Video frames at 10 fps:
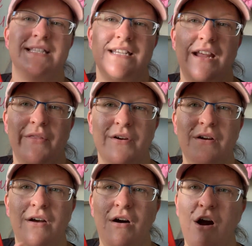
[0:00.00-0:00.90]
It's another
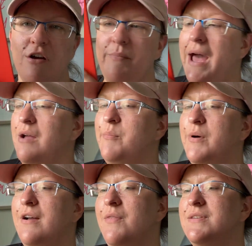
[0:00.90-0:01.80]
hardback
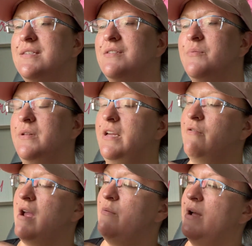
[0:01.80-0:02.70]
book. This is a really
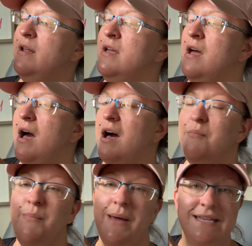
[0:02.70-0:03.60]
great one,
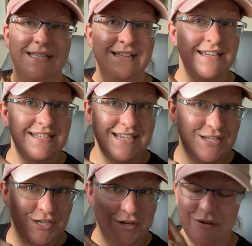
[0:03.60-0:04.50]
basically
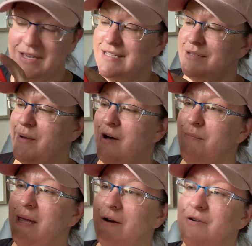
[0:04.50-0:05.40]
teaching your kids about
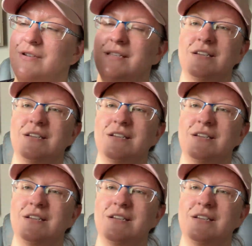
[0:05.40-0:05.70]
manners.